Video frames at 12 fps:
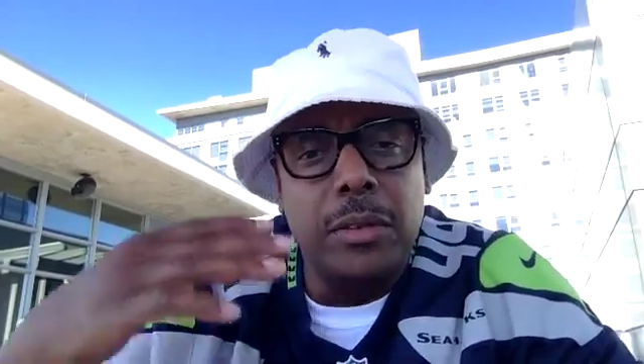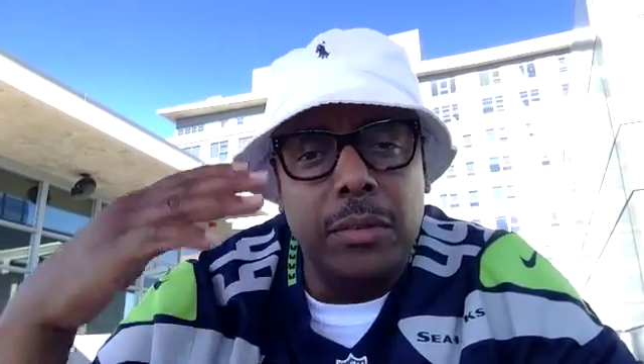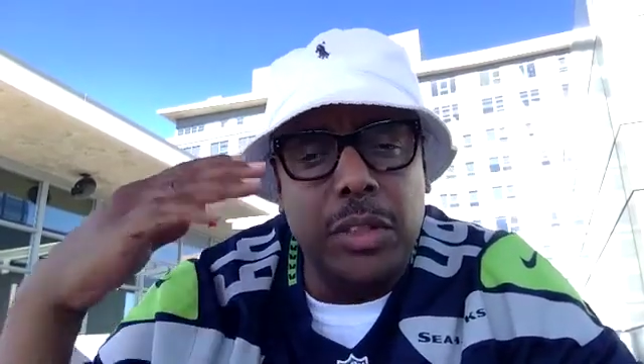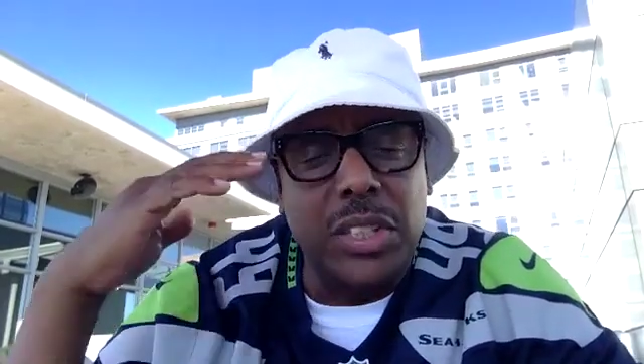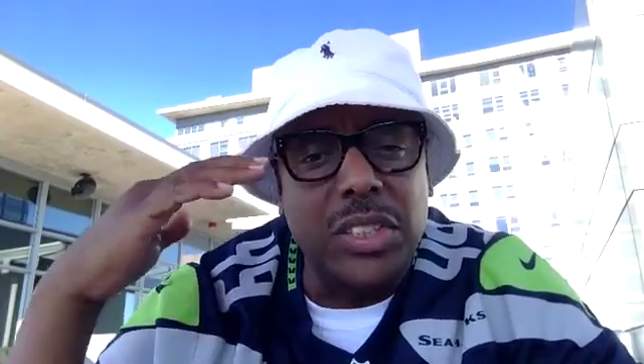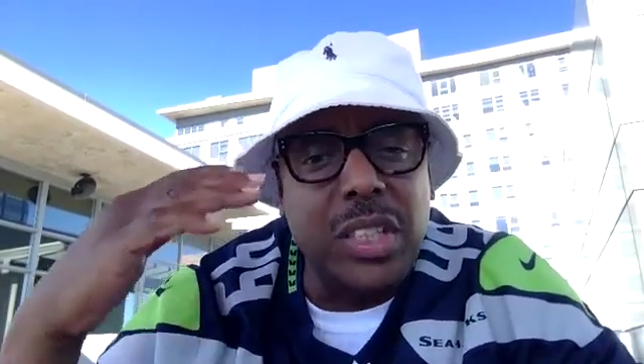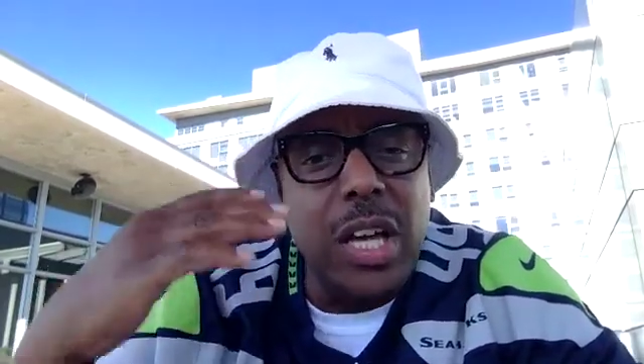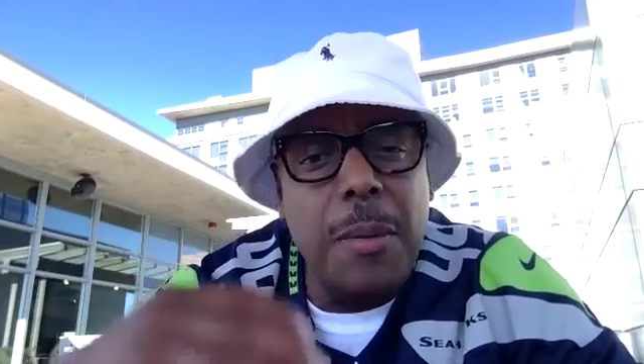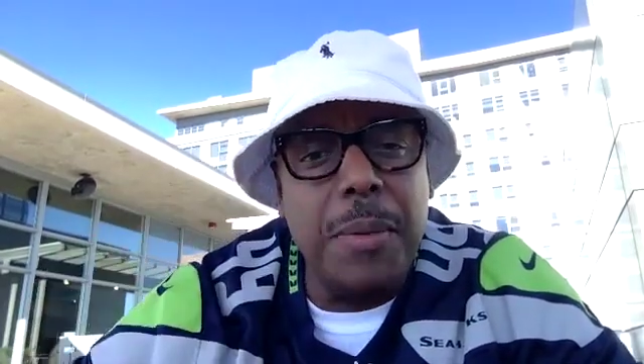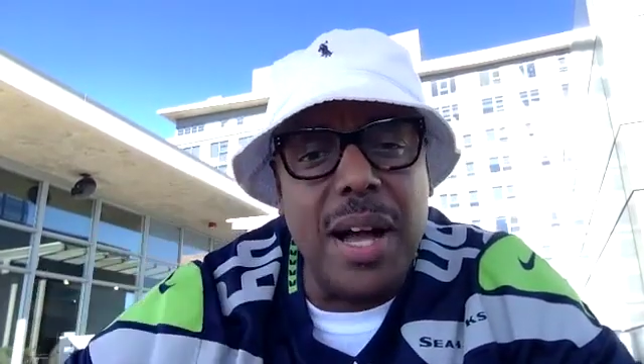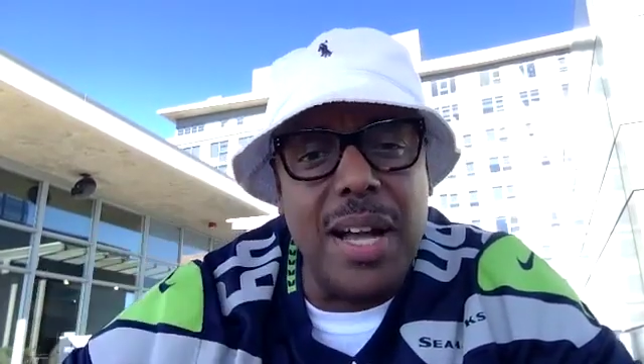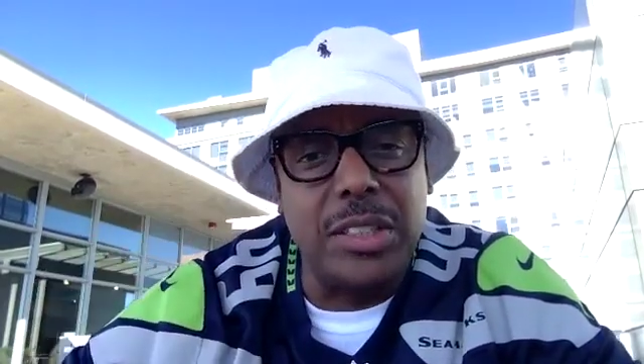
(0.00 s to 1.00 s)
your
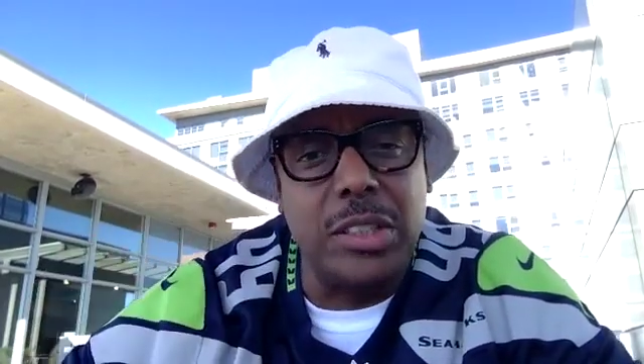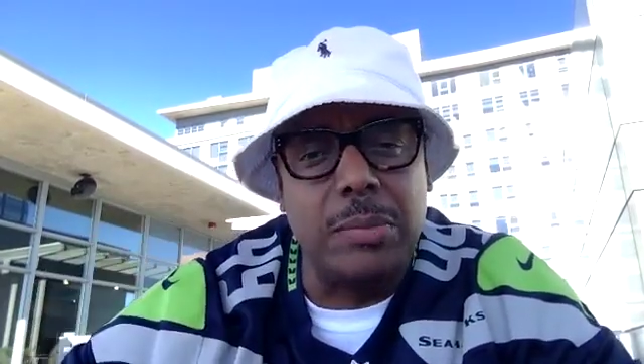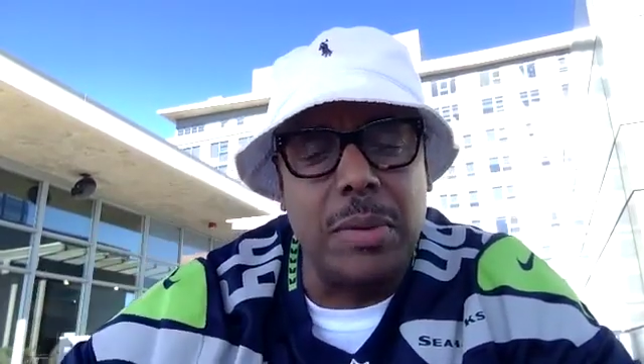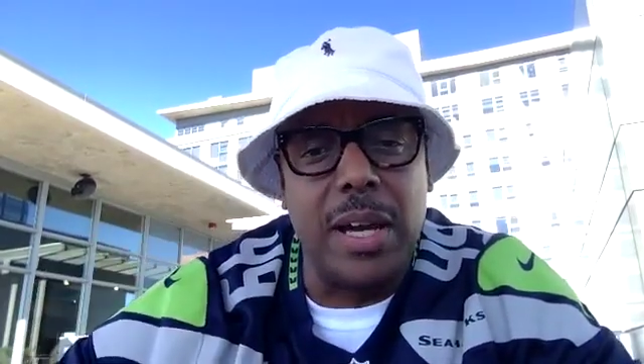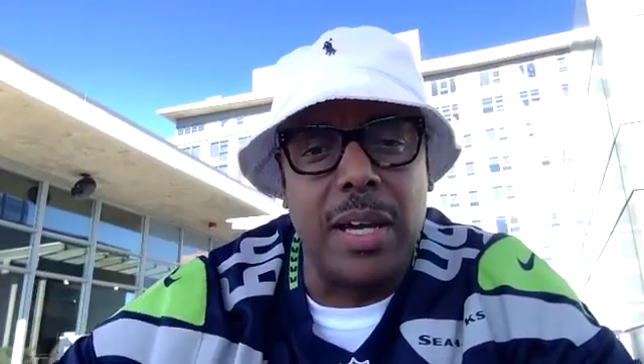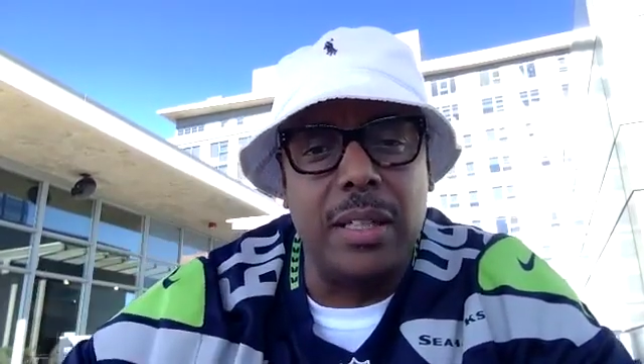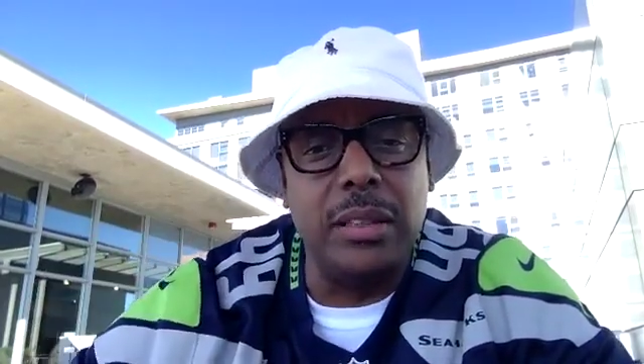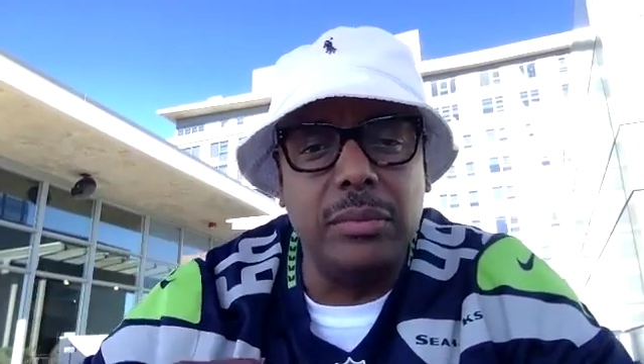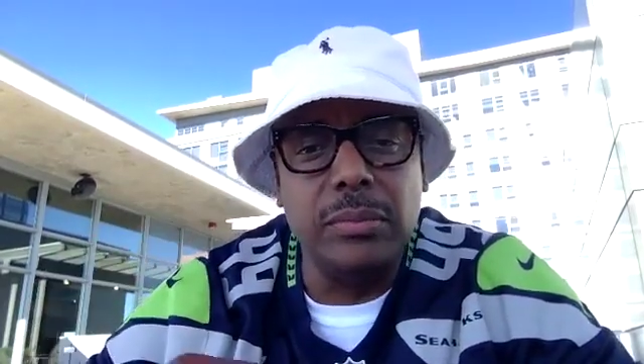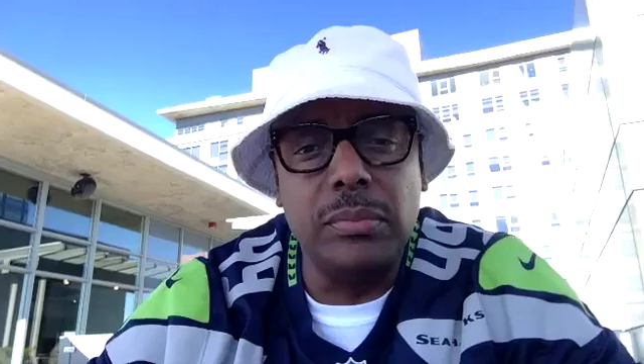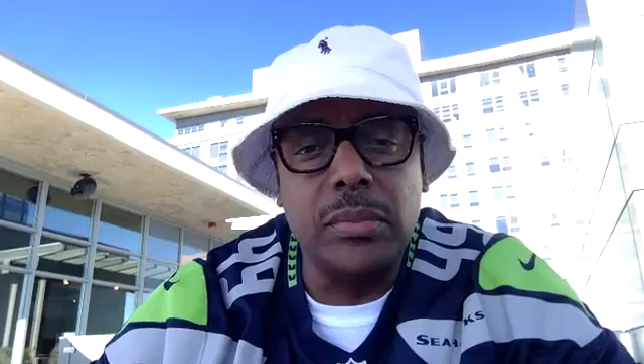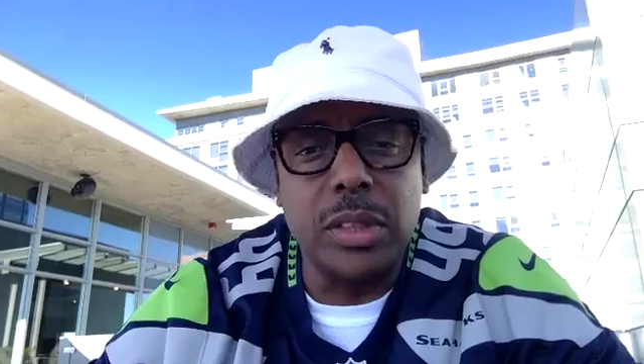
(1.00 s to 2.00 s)
subconscious mind,
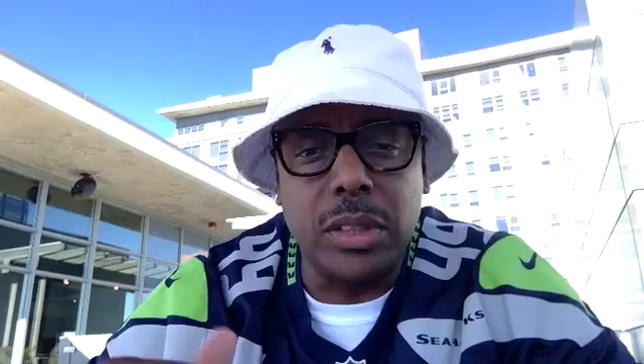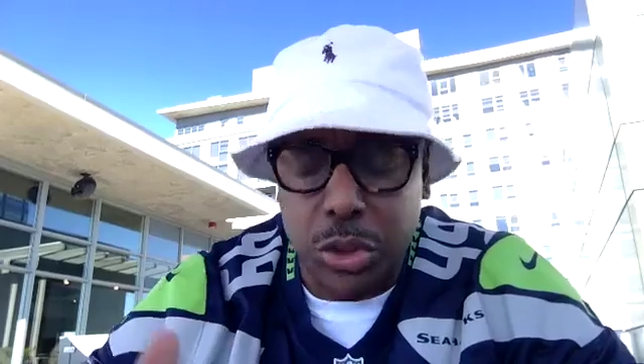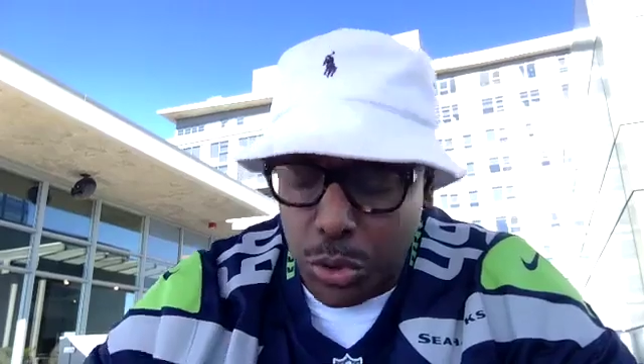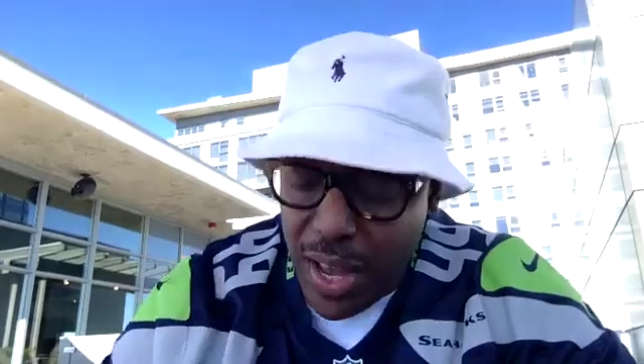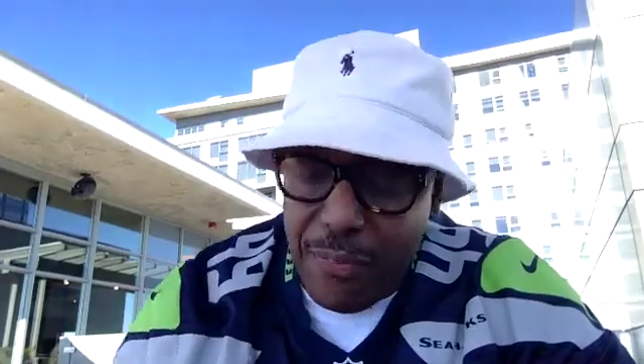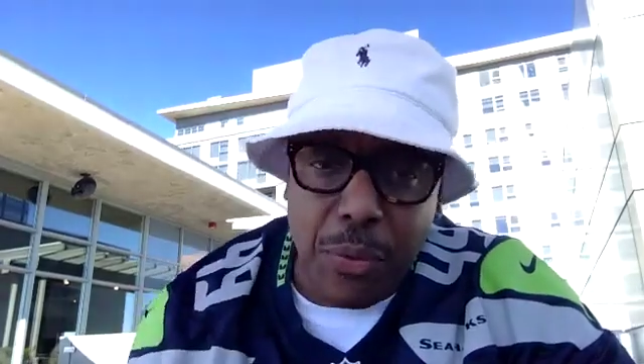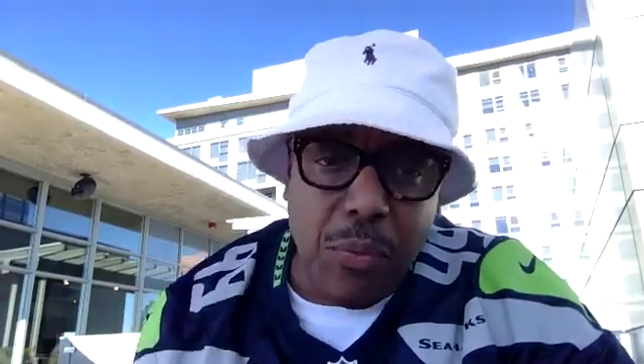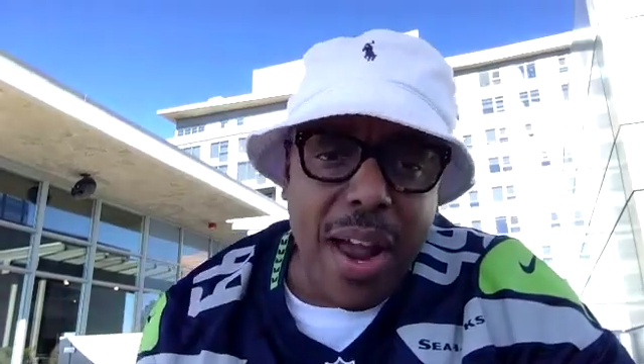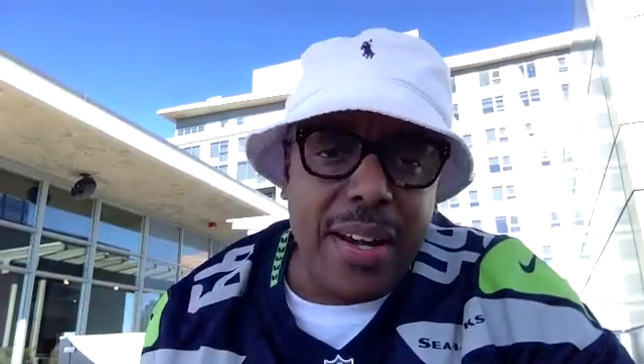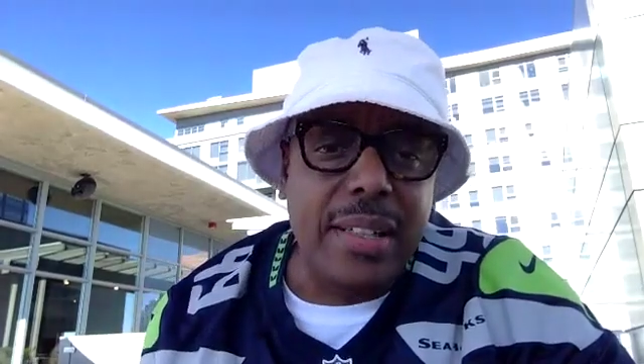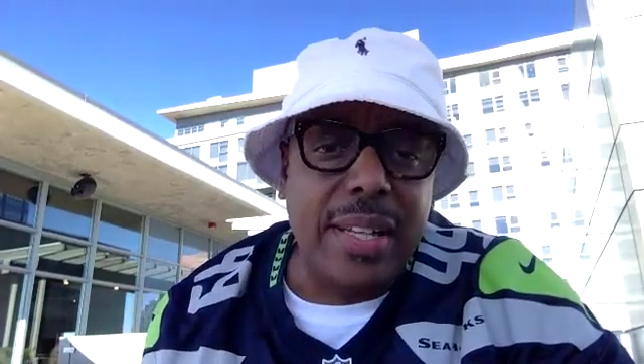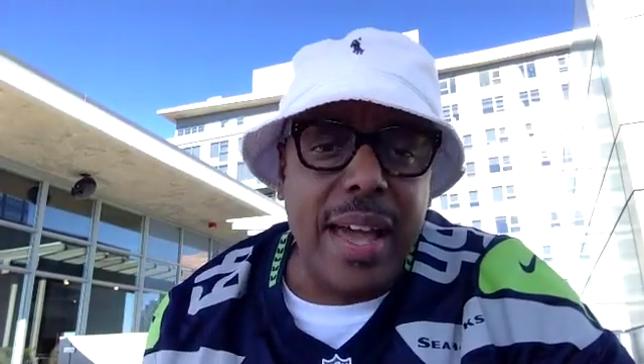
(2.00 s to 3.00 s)
because you have to
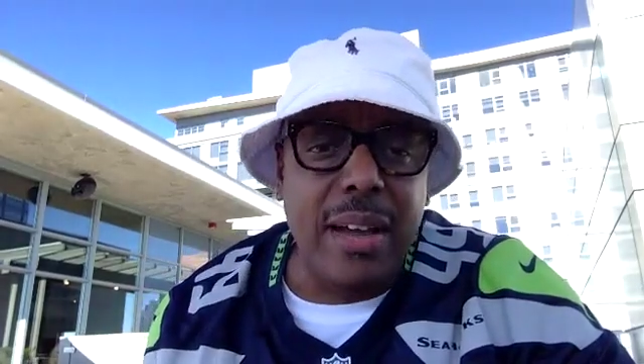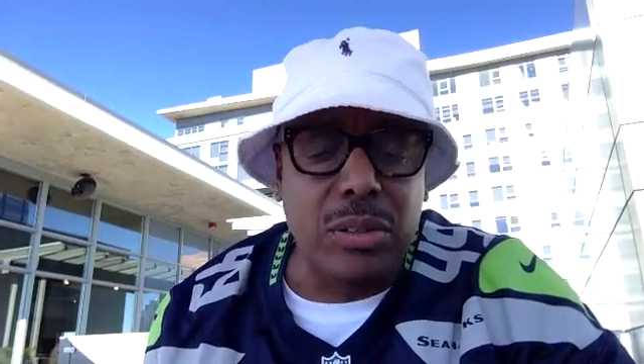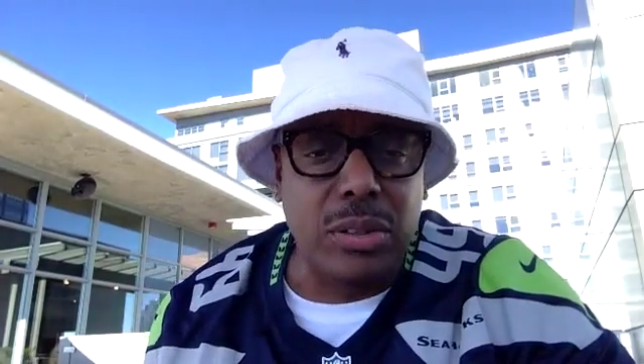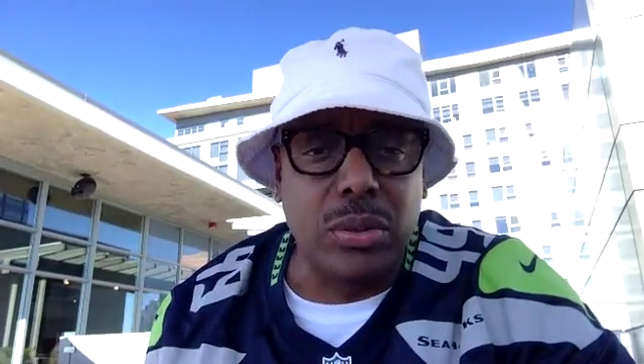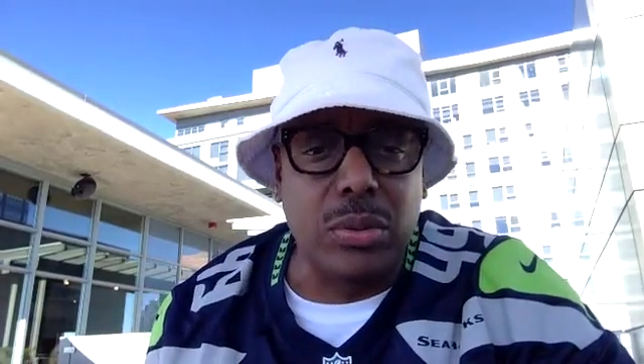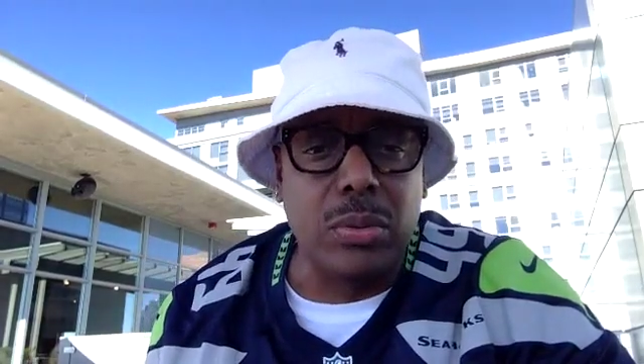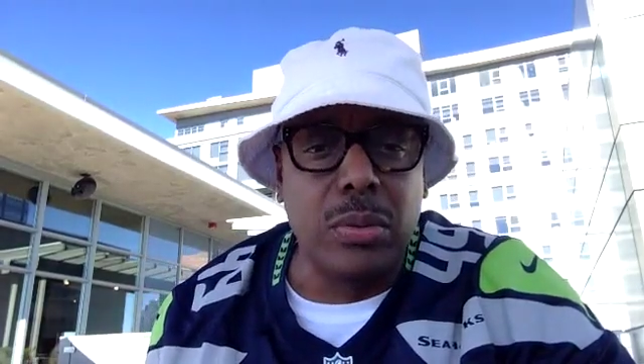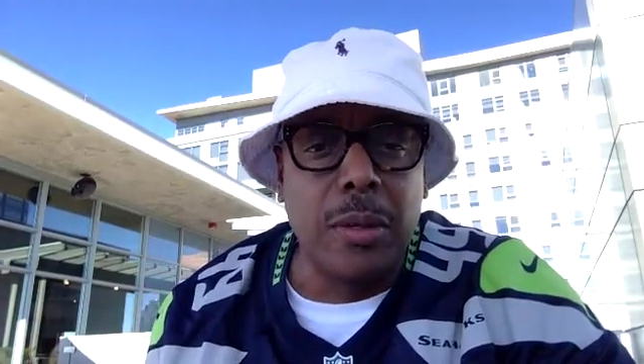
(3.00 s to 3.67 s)
write it down too.